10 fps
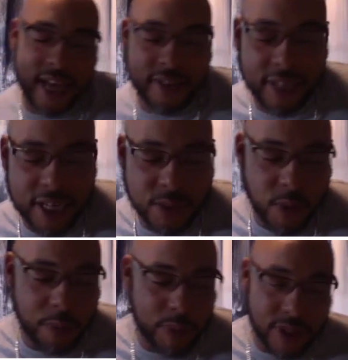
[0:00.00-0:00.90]
out there is
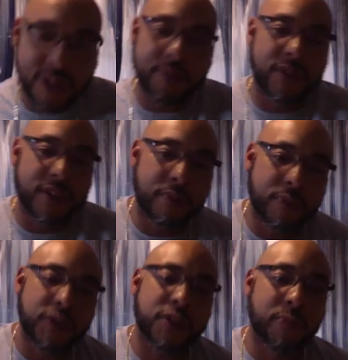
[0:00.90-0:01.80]
what pushed them to
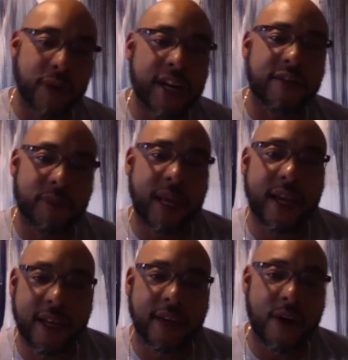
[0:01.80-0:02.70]
the brink of playing
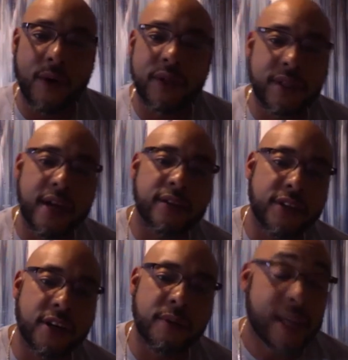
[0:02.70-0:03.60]
that whole entire
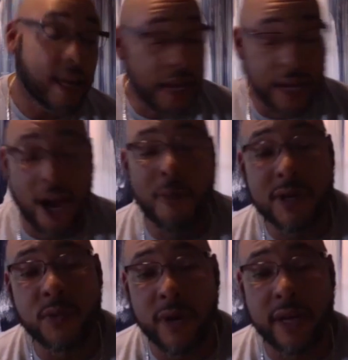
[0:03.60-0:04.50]
tournament and almost
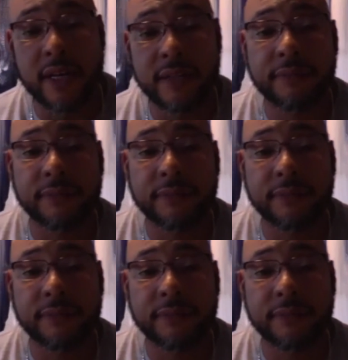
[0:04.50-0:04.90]
winning it.